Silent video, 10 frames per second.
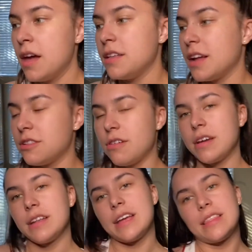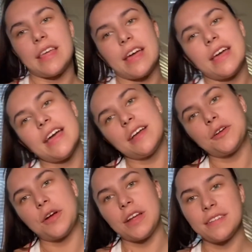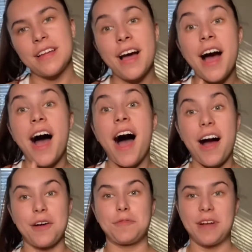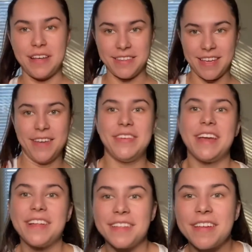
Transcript: just so I can get the increased heart rate, because